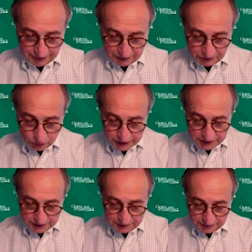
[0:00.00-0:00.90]

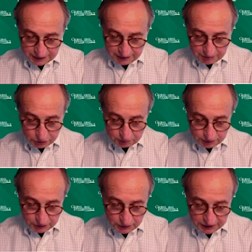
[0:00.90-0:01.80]
Deloitte in multiple
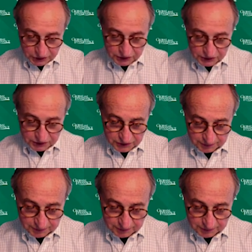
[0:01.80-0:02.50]
locations.